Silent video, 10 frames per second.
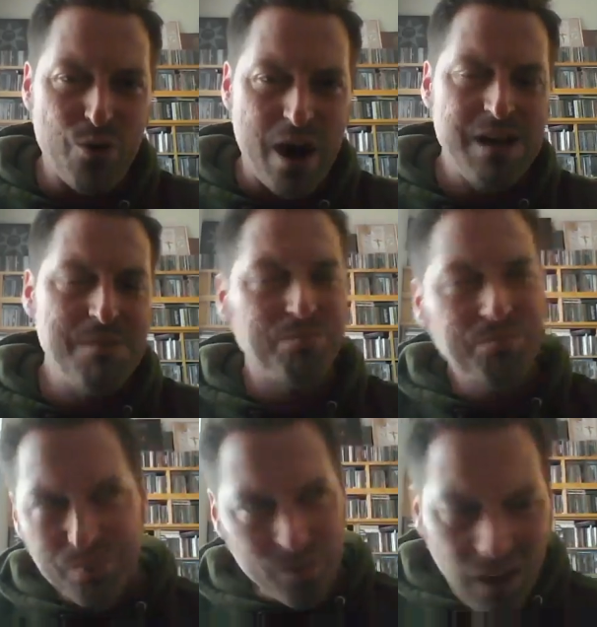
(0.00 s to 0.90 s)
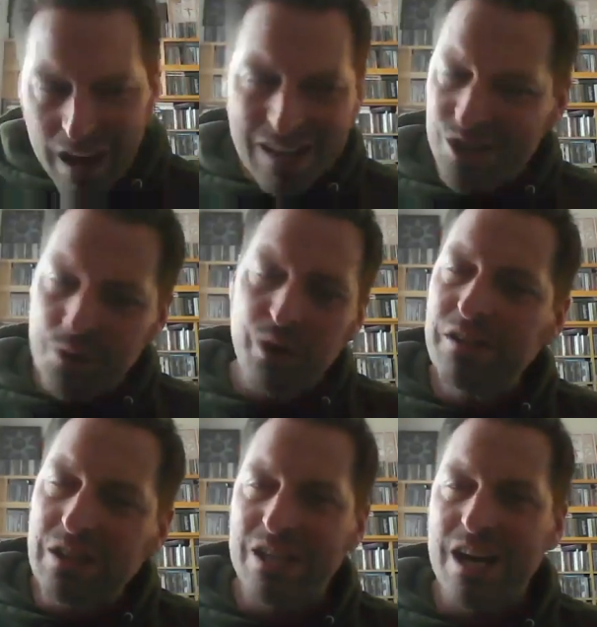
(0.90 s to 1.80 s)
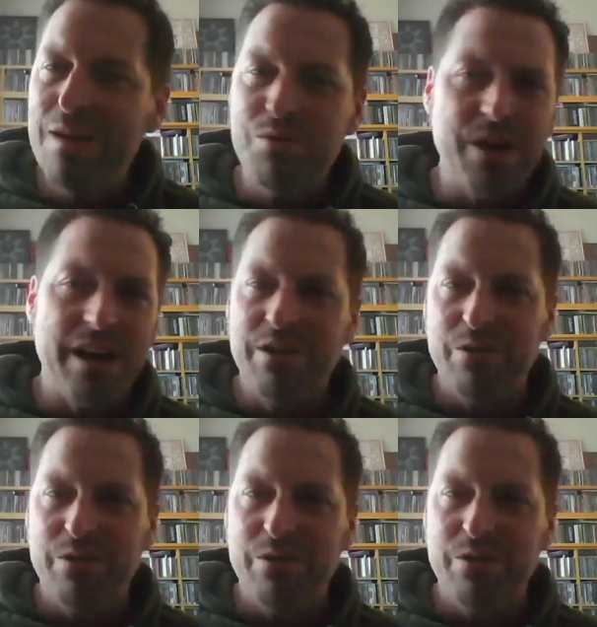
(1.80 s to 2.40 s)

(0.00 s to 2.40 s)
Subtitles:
right? And I said, well, at the time, you got to